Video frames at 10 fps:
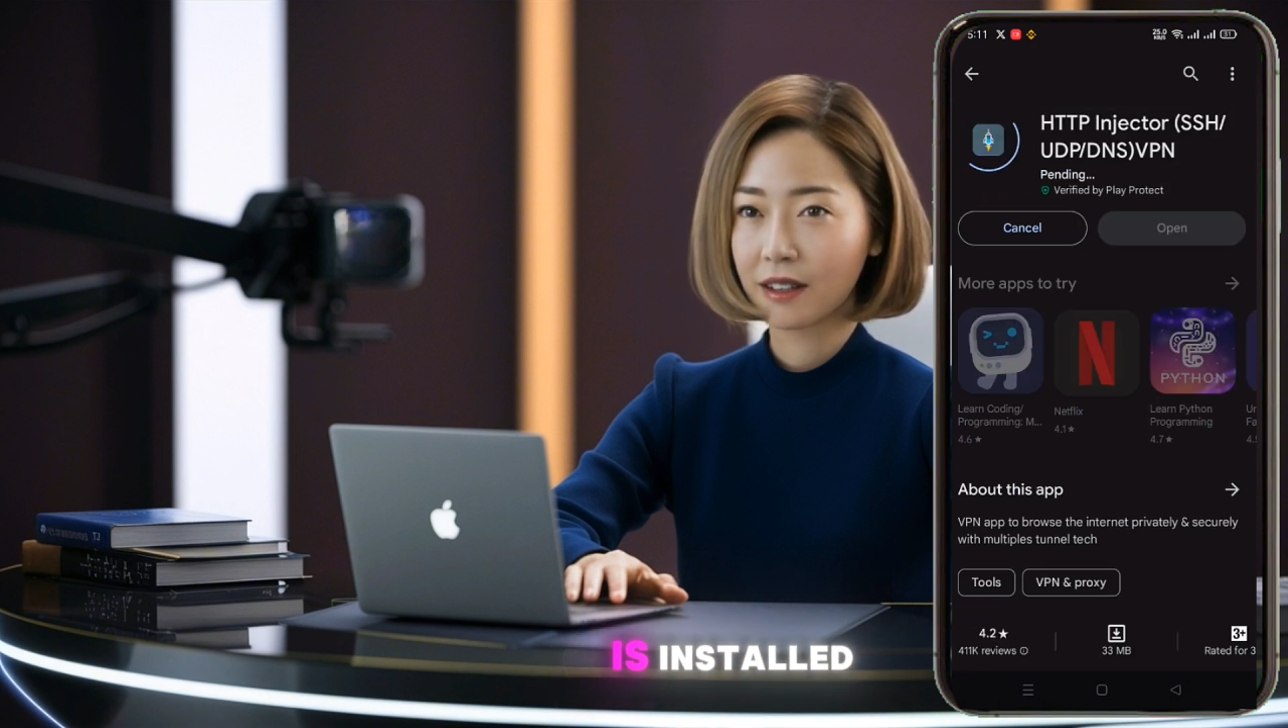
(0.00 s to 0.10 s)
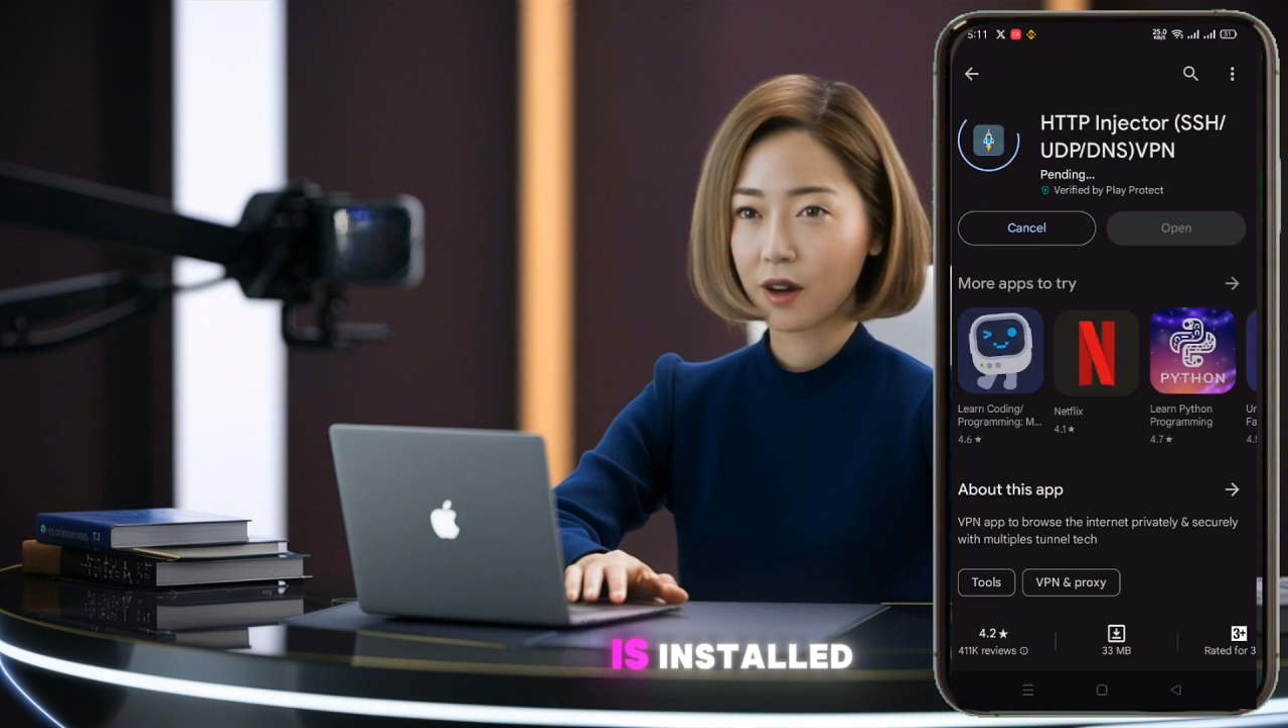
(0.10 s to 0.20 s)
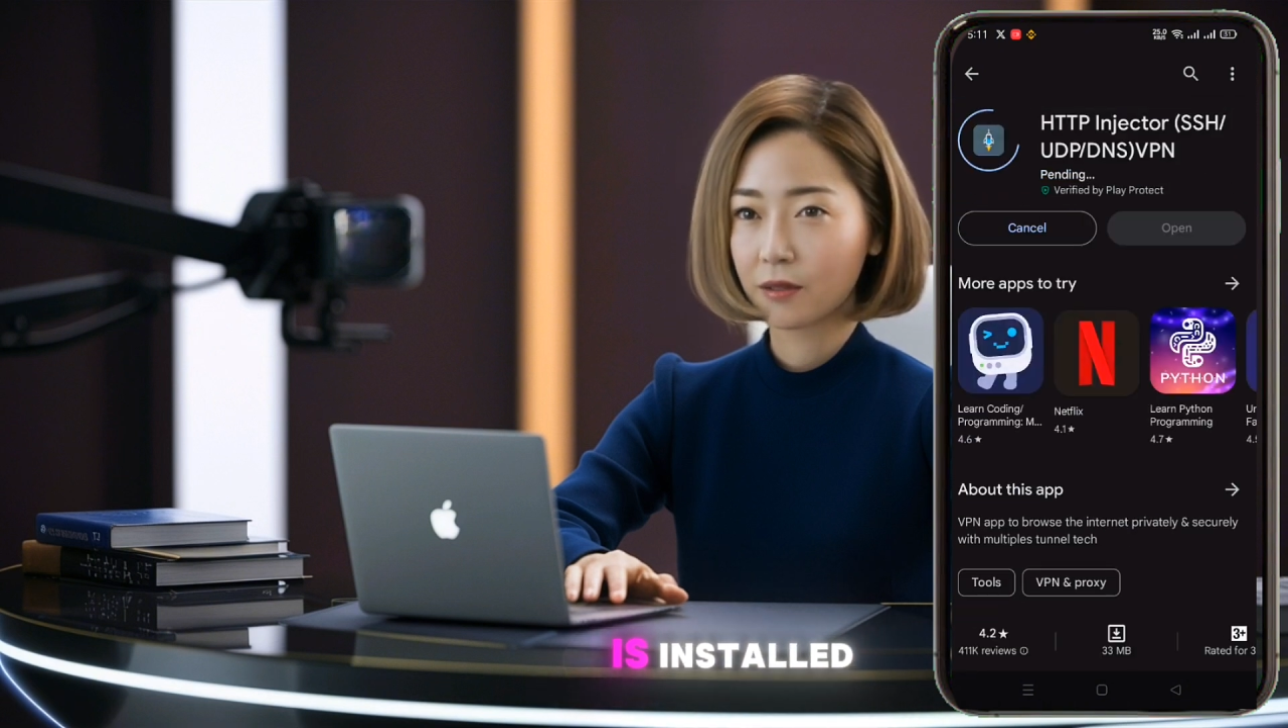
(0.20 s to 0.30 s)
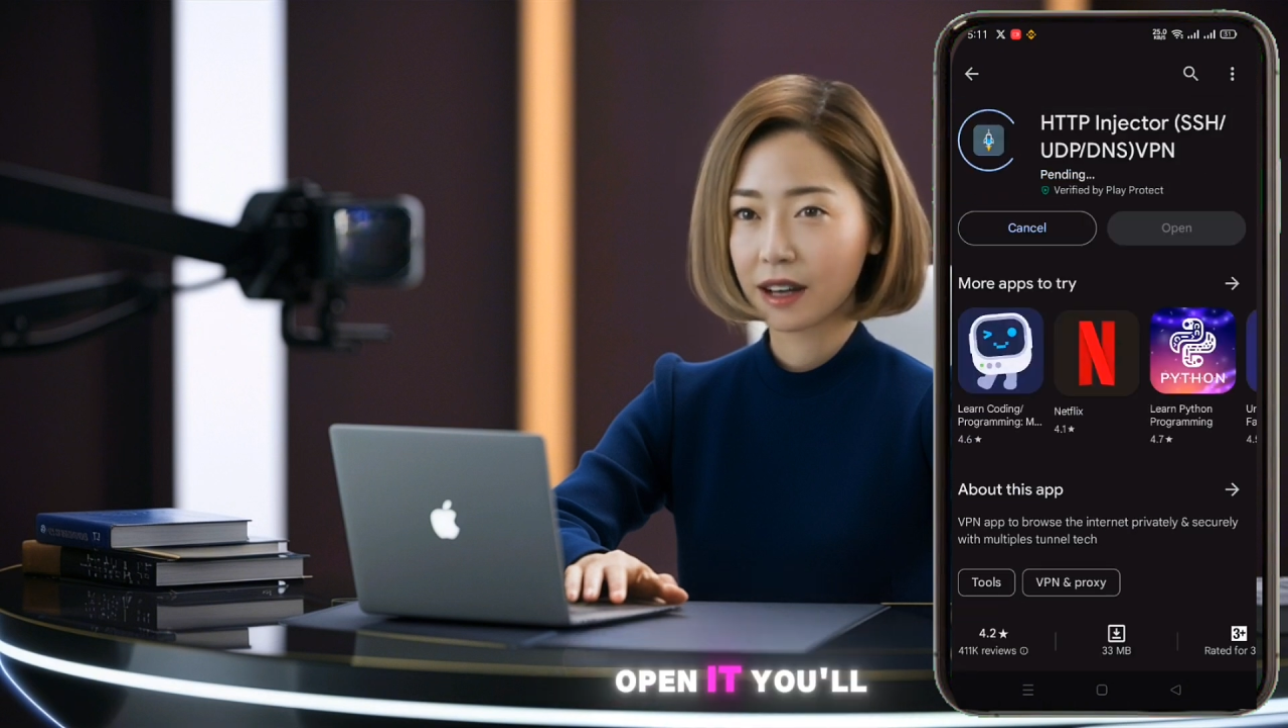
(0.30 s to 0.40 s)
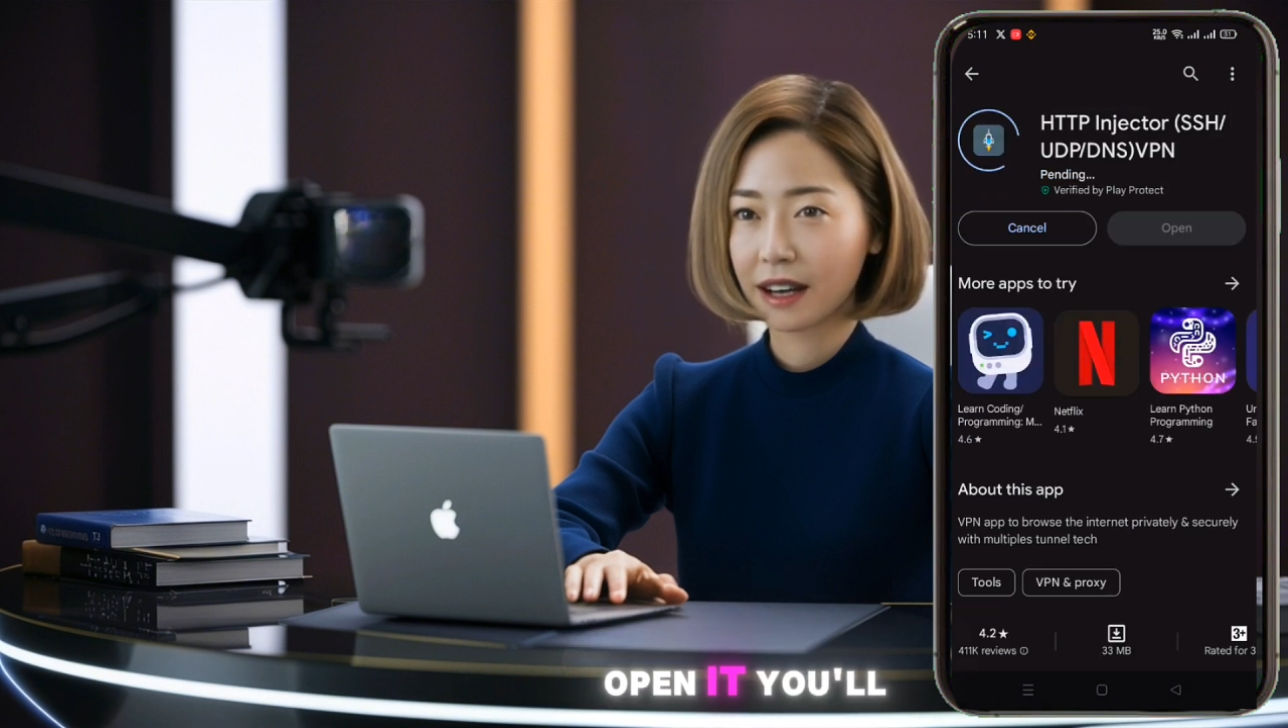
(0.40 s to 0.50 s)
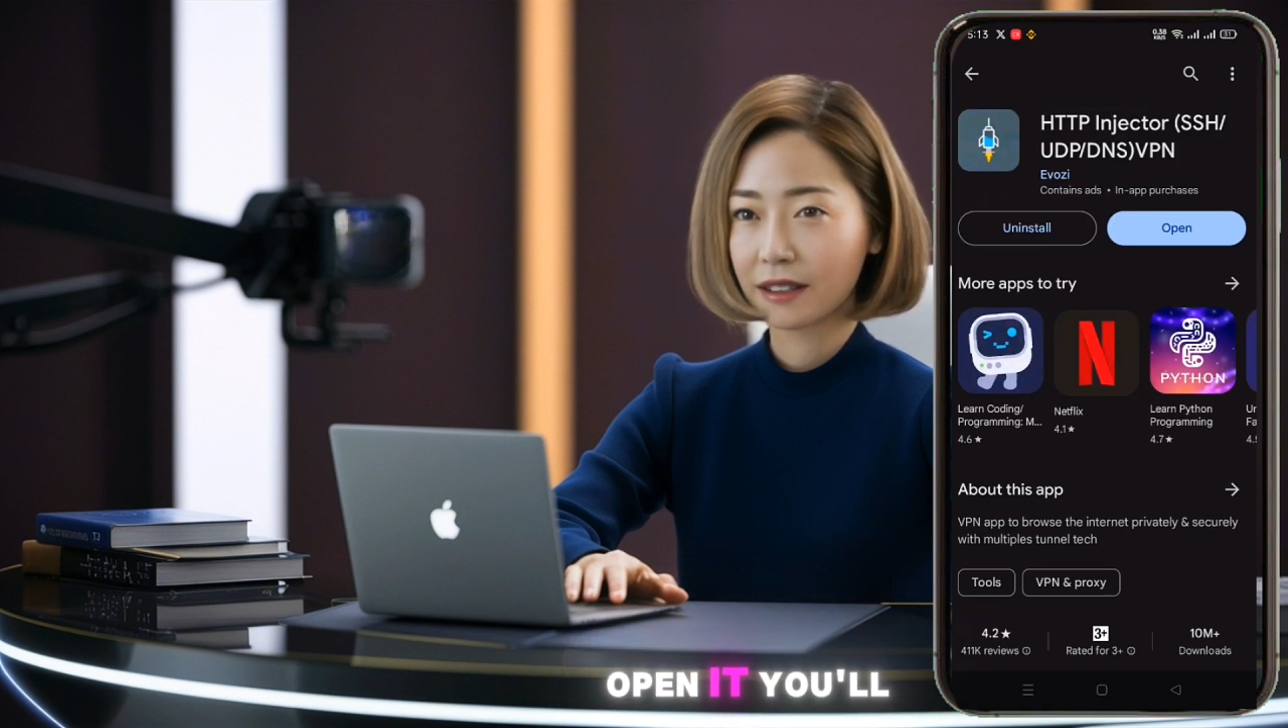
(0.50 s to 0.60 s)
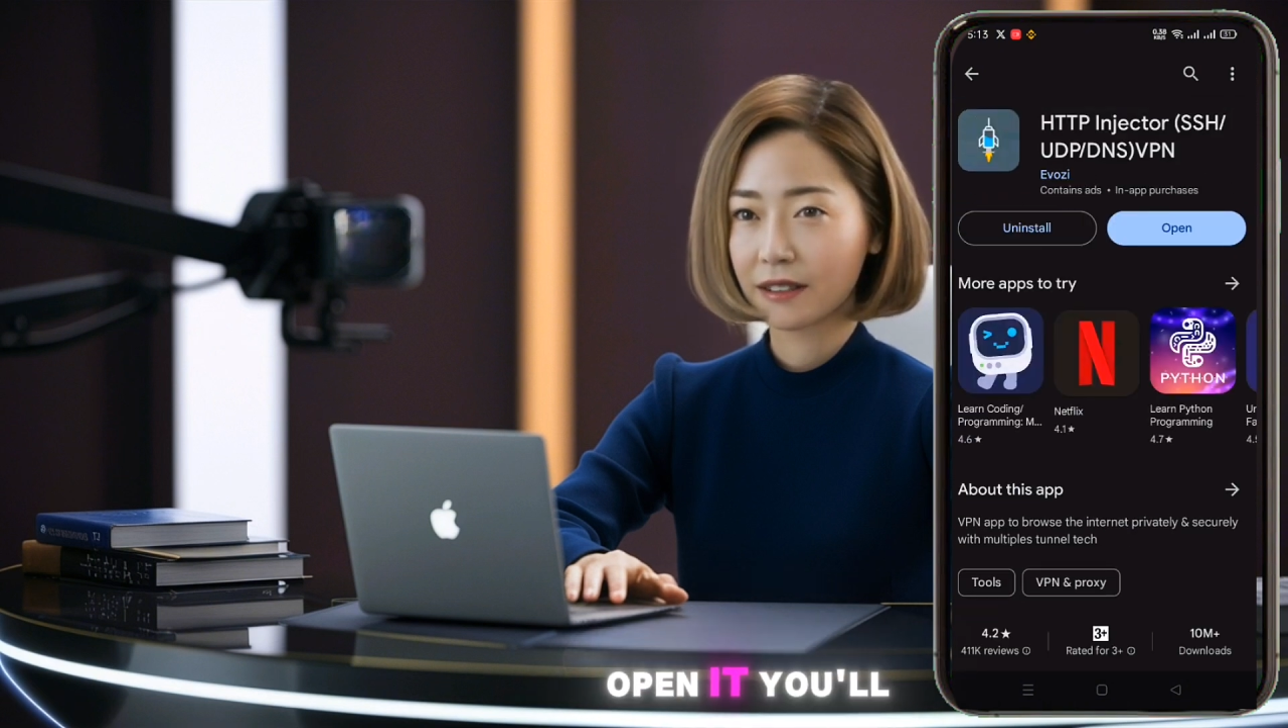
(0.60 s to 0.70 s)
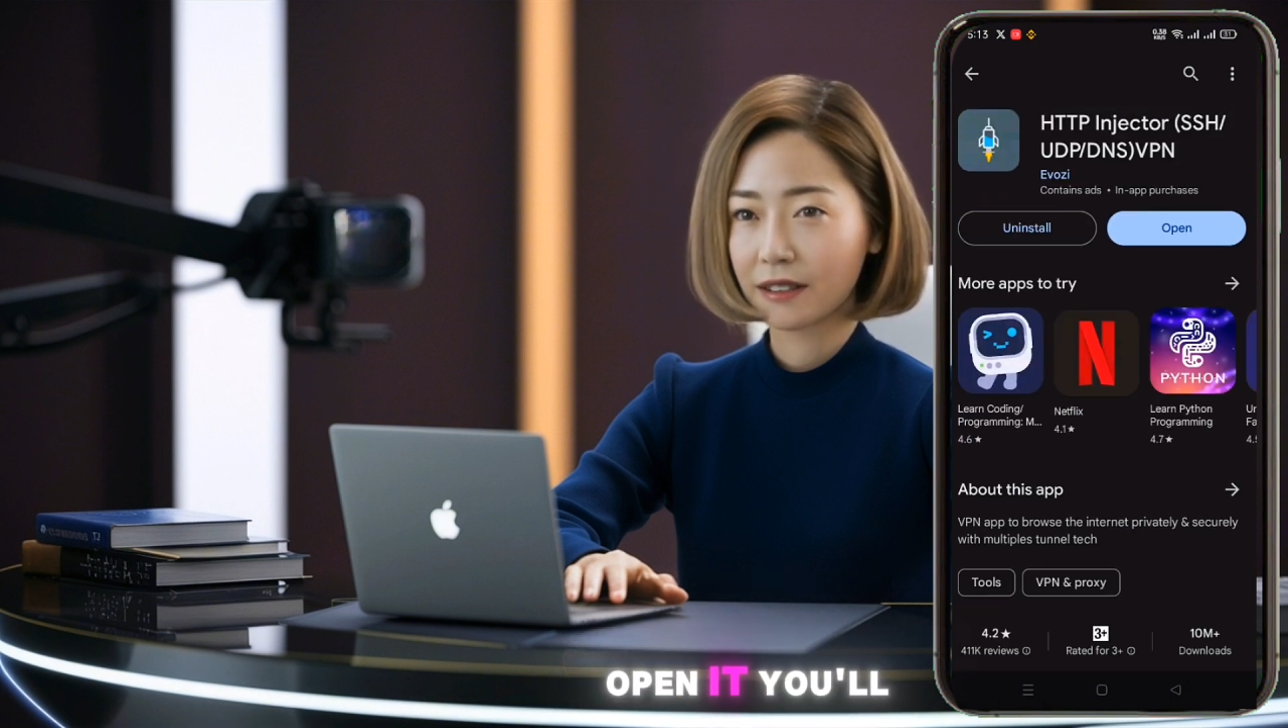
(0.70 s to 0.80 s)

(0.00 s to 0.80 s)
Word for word: open it.